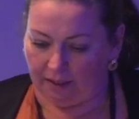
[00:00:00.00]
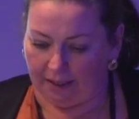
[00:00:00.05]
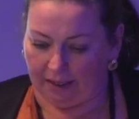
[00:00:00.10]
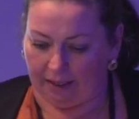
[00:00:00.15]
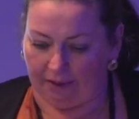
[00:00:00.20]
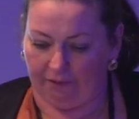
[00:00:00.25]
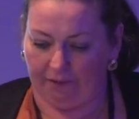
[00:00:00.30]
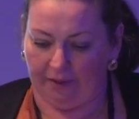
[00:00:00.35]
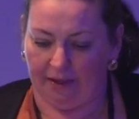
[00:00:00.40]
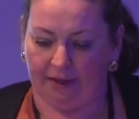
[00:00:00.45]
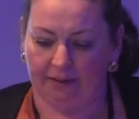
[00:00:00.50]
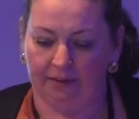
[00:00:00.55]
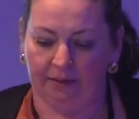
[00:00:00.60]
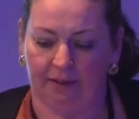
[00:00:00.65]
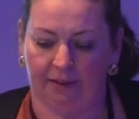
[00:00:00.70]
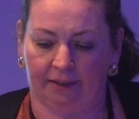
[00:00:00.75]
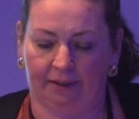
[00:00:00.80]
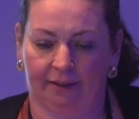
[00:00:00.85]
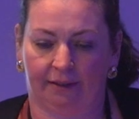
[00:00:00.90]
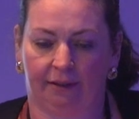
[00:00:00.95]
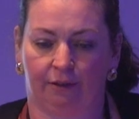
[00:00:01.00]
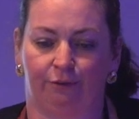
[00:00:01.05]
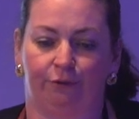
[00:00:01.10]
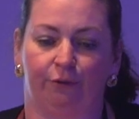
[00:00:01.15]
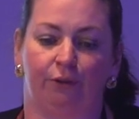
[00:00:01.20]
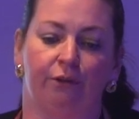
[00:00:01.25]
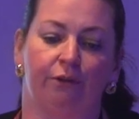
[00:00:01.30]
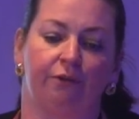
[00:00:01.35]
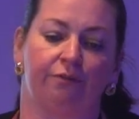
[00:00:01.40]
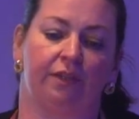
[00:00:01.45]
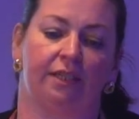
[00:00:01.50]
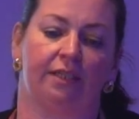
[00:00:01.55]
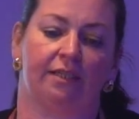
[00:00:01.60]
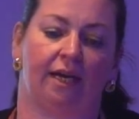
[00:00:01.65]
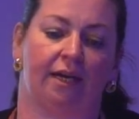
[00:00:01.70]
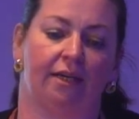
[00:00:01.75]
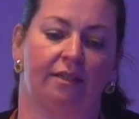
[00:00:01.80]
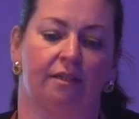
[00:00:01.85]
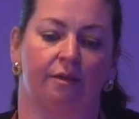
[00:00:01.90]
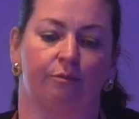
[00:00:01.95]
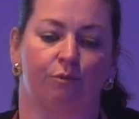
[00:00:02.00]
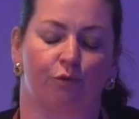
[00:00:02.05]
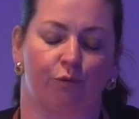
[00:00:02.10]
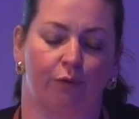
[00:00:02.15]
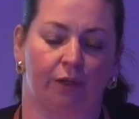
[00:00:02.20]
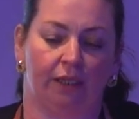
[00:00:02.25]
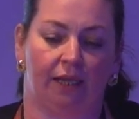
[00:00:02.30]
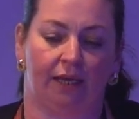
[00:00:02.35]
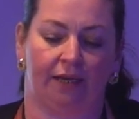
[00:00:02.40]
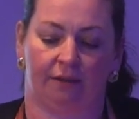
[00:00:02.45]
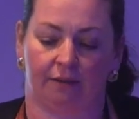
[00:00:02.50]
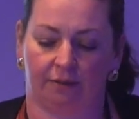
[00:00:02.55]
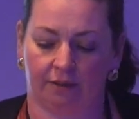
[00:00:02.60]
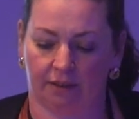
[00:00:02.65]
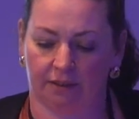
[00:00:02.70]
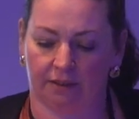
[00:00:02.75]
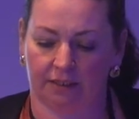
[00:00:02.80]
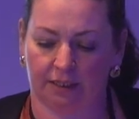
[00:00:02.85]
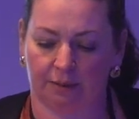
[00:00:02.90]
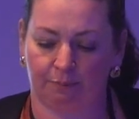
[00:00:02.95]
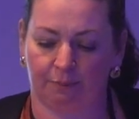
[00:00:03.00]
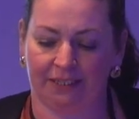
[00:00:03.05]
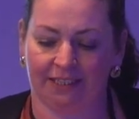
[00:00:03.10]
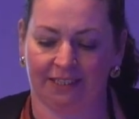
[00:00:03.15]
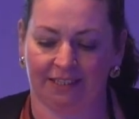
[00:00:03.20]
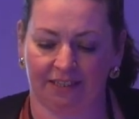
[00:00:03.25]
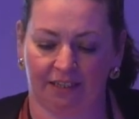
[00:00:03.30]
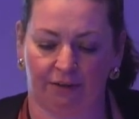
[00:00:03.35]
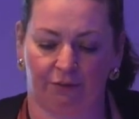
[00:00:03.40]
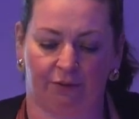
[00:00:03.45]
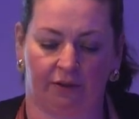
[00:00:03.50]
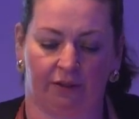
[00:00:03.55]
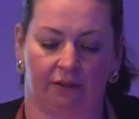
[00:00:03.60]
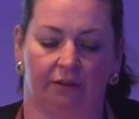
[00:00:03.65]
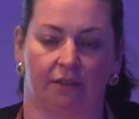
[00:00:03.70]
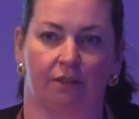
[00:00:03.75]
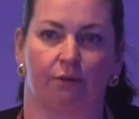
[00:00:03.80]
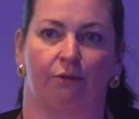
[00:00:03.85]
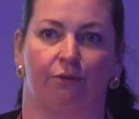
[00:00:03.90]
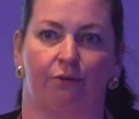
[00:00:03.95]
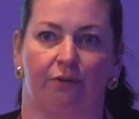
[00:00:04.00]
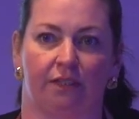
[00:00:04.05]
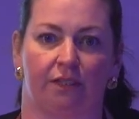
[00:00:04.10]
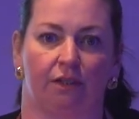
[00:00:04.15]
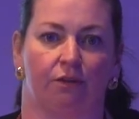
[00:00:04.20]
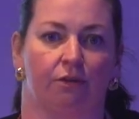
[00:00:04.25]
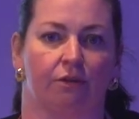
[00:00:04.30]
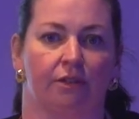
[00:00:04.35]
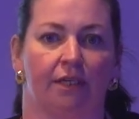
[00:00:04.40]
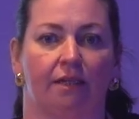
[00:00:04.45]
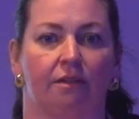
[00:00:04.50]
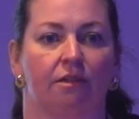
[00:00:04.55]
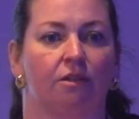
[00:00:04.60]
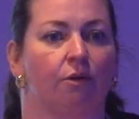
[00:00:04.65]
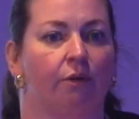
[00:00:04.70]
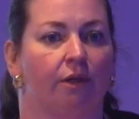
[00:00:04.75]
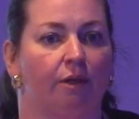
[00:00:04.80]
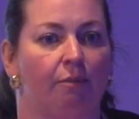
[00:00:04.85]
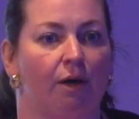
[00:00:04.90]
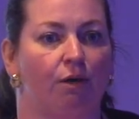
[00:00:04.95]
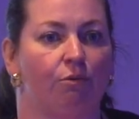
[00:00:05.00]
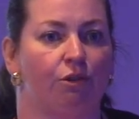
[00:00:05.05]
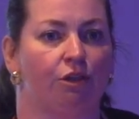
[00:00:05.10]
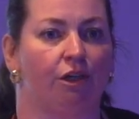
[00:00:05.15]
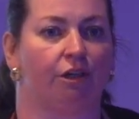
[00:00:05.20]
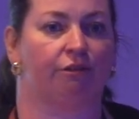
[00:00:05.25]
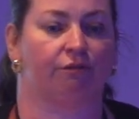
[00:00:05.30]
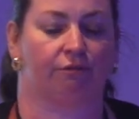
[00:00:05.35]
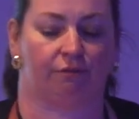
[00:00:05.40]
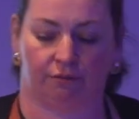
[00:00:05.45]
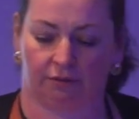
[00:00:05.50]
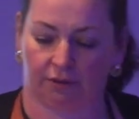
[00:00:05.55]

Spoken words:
And then 4 of these items relate specifically to a physical sense, to an emotion.